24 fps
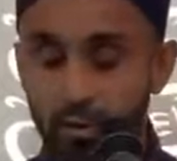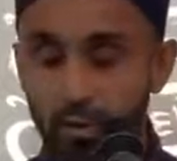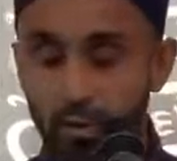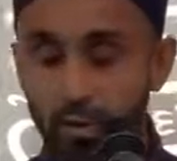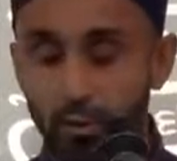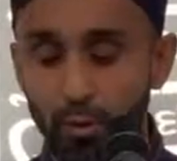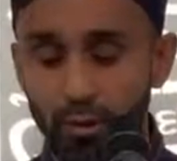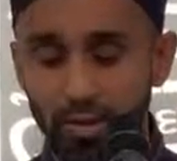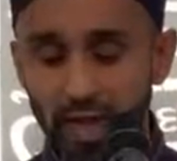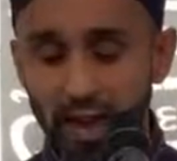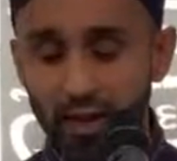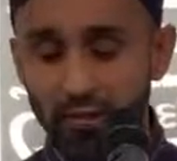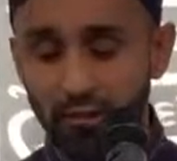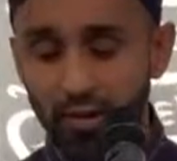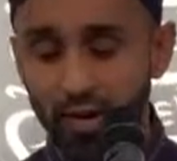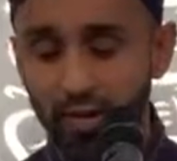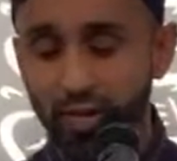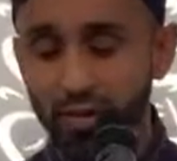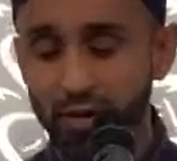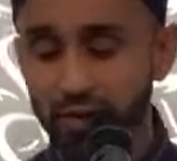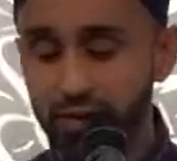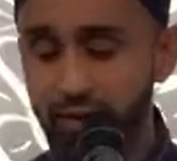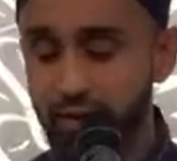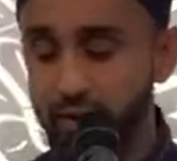without
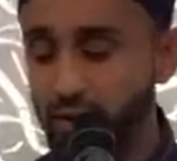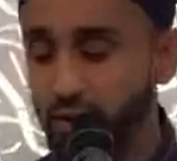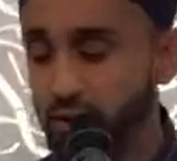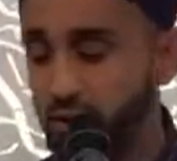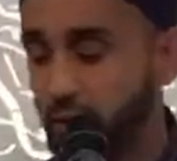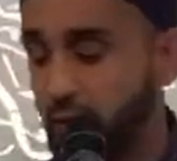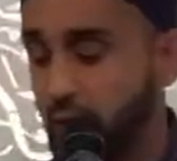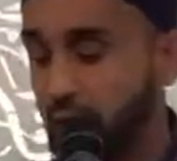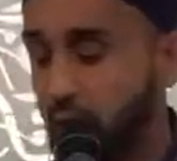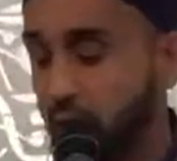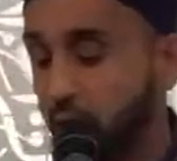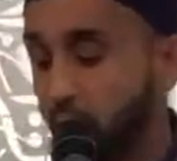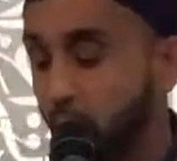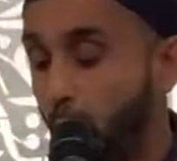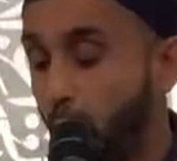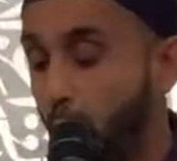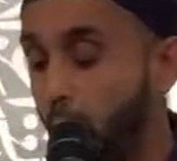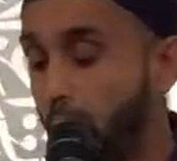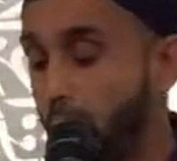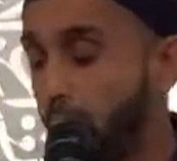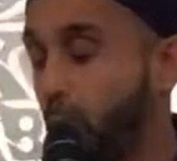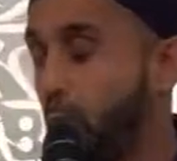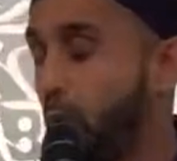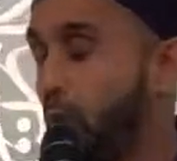further ado,
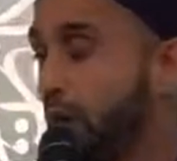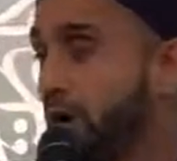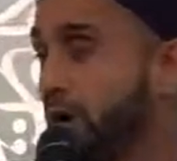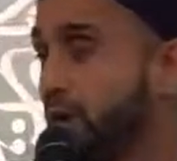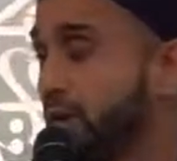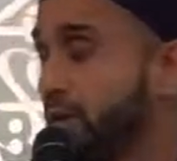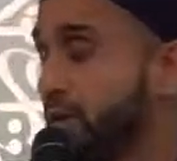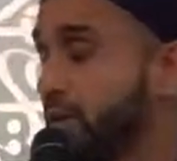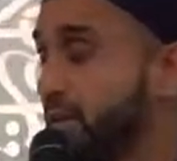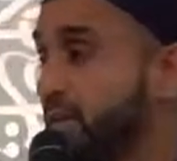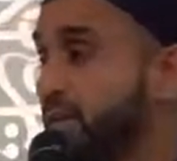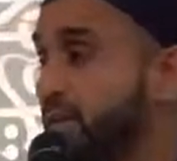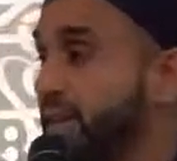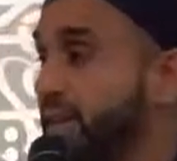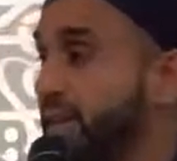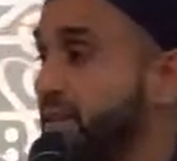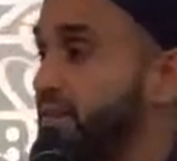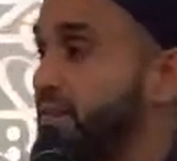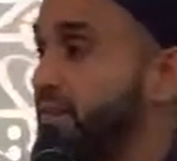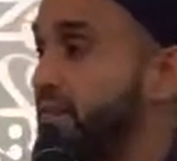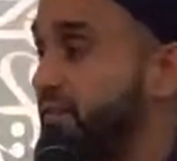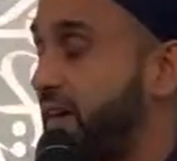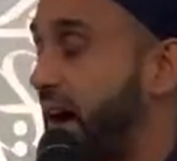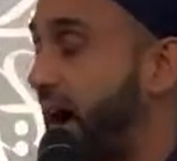what were these
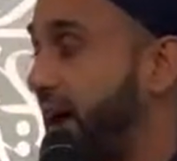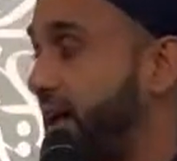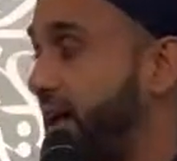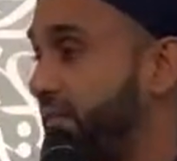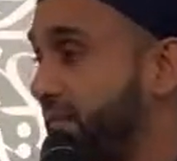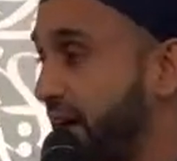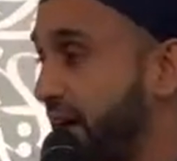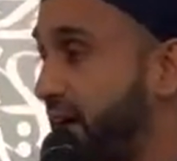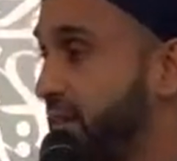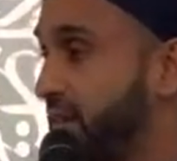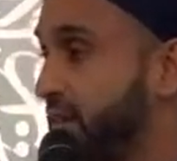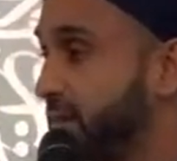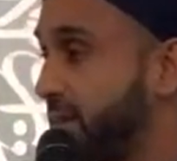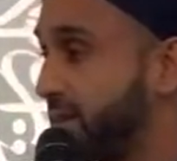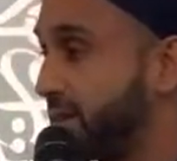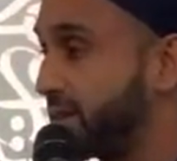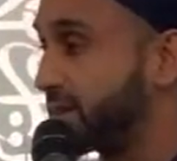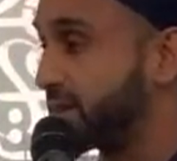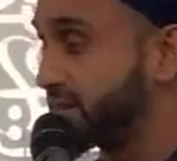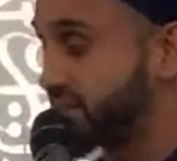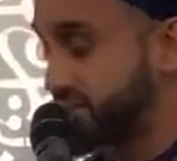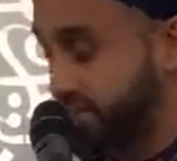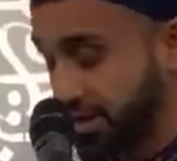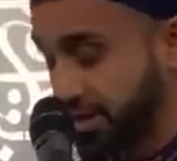5
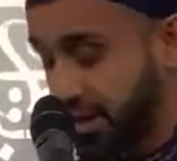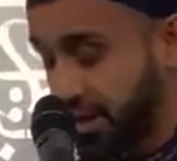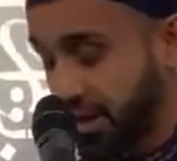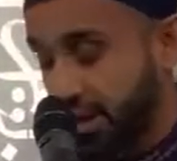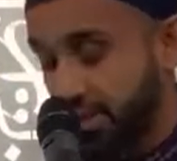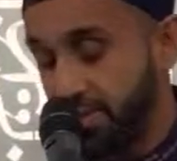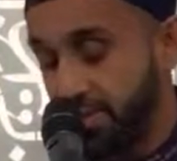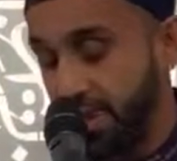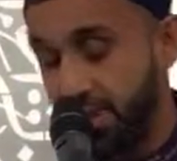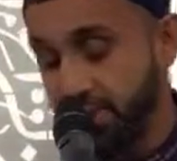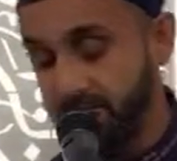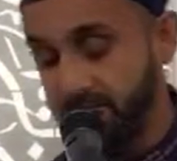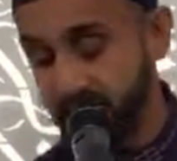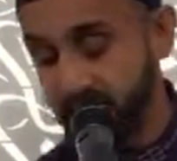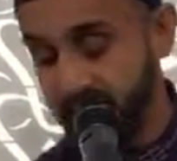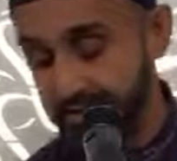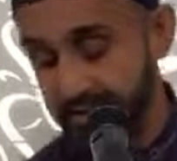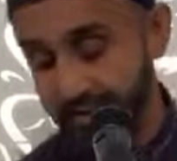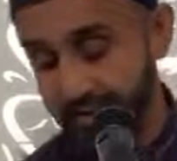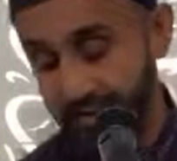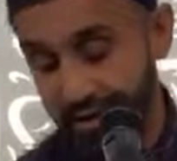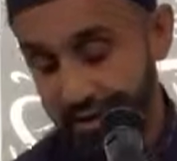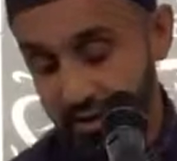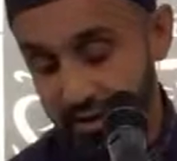elements that
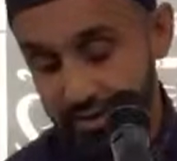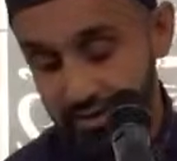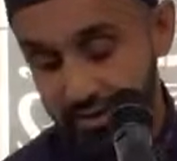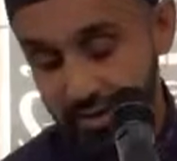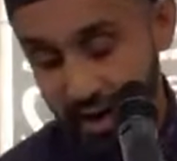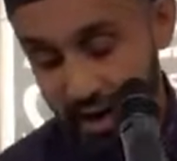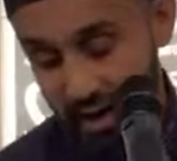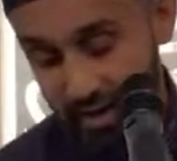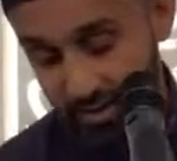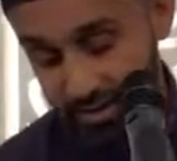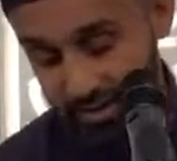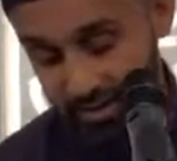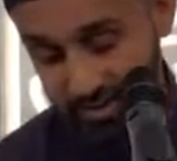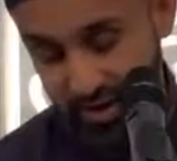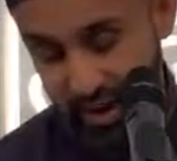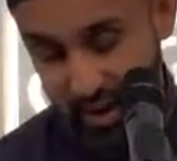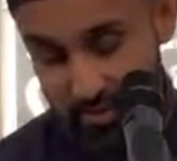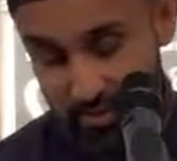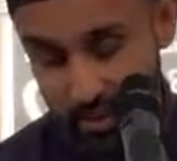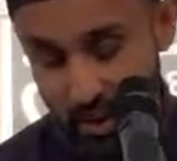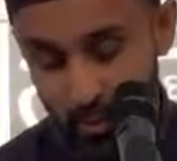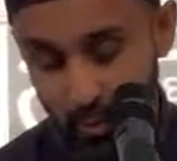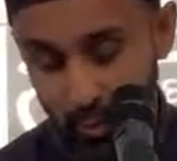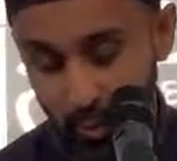these scholars
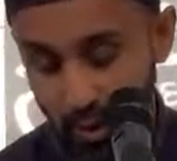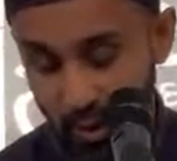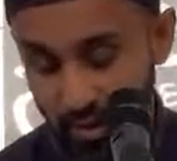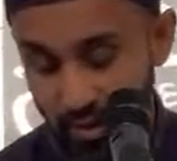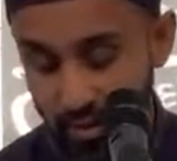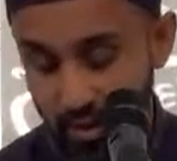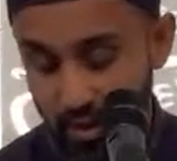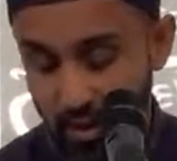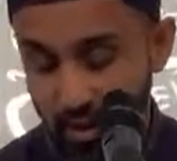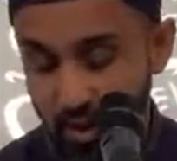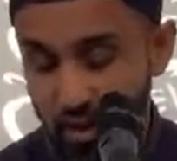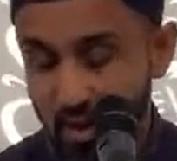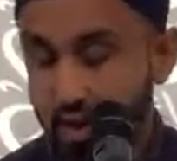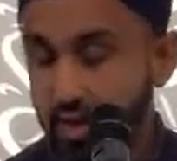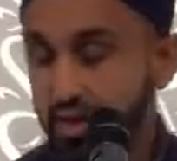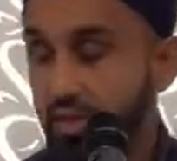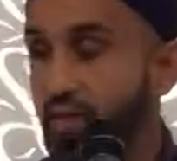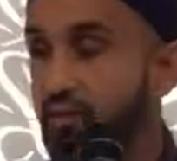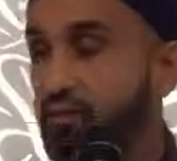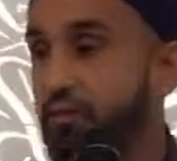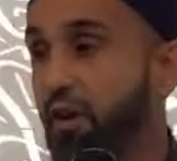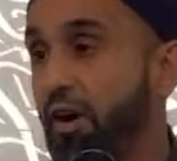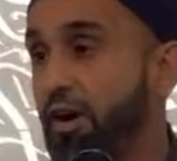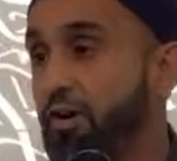came up with?
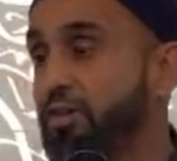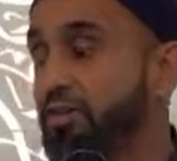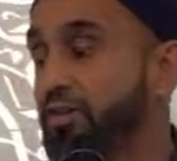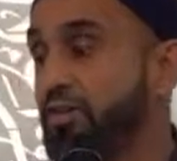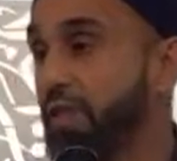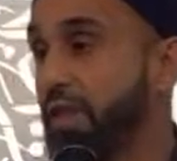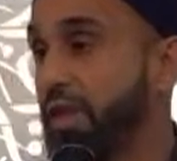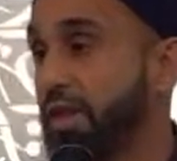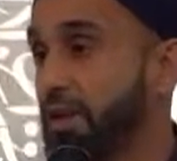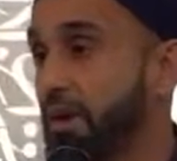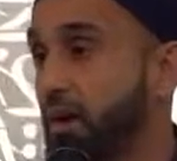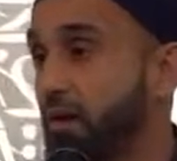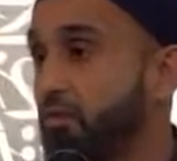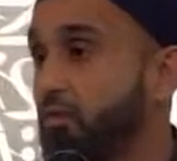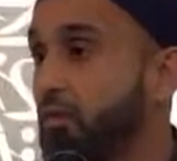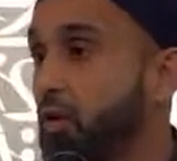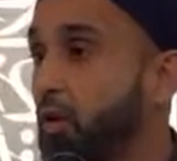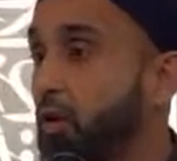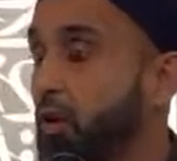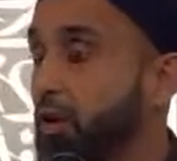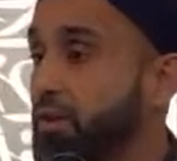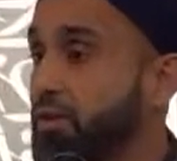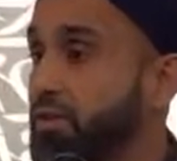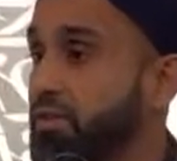The first thing, of
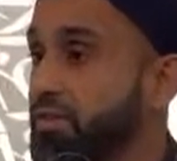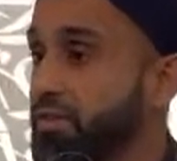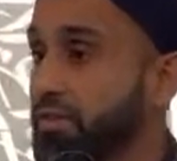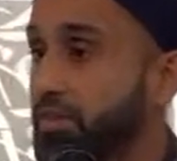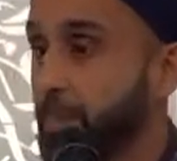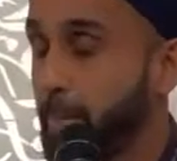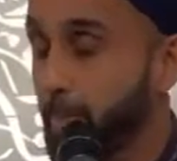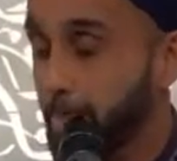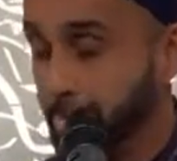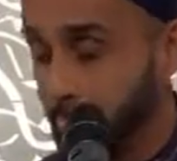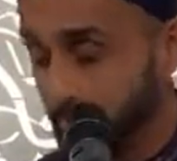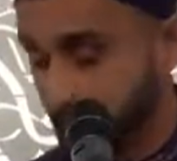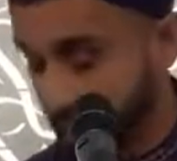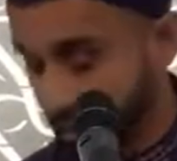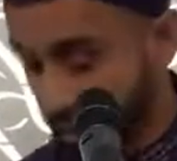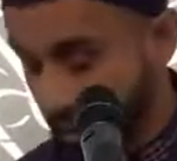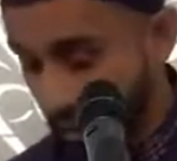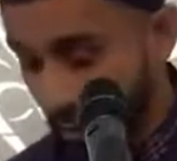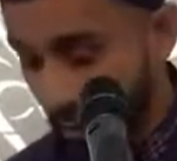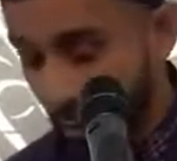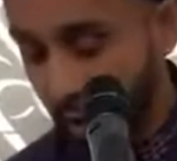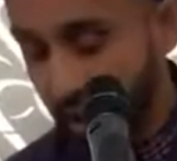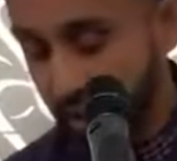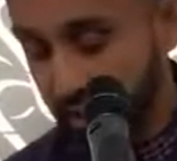course,
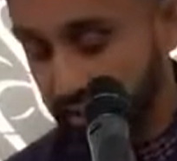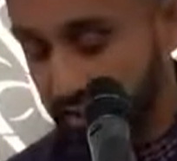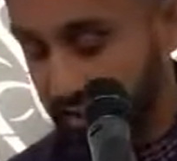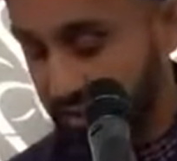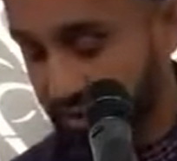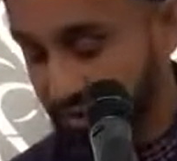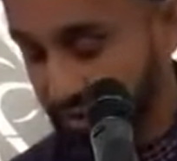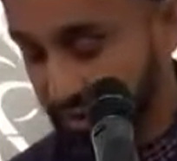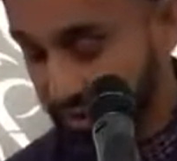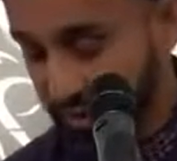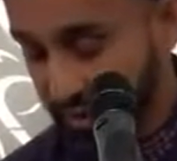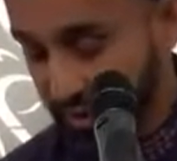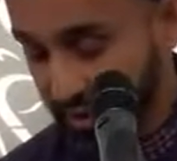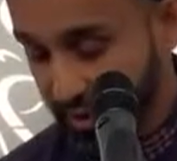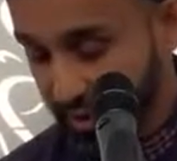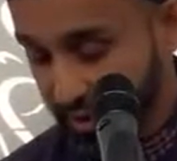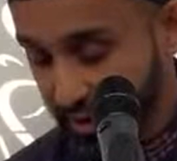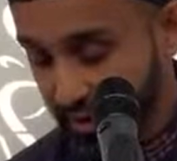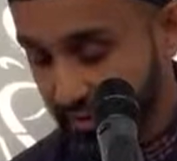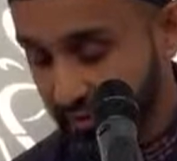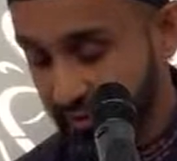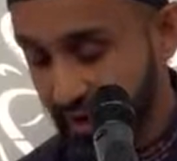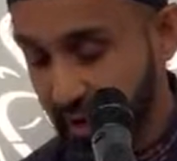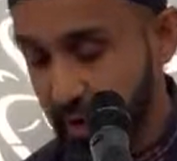was
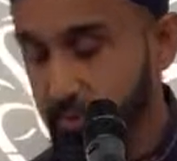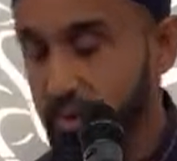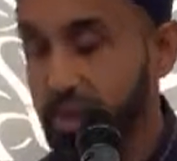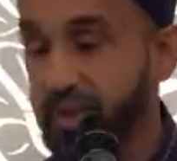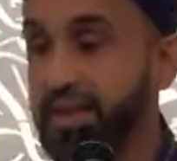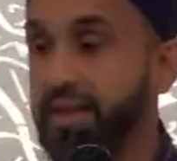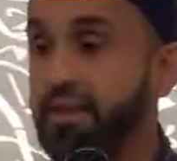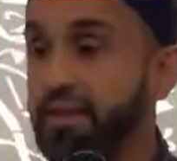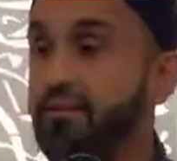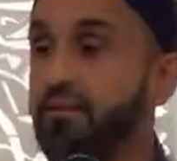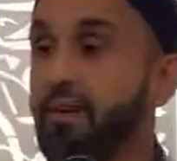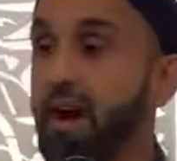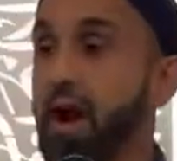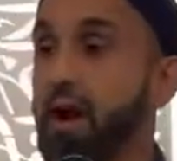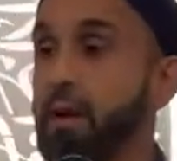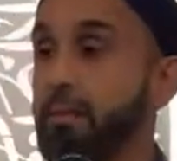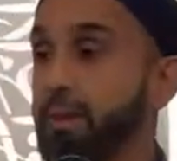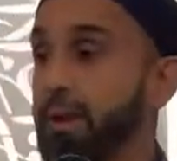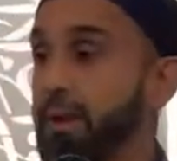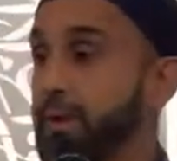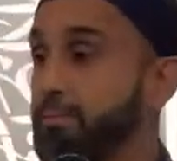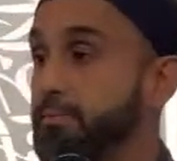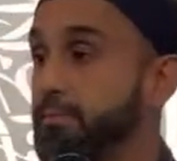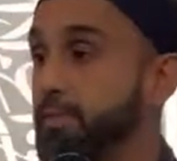the family environment.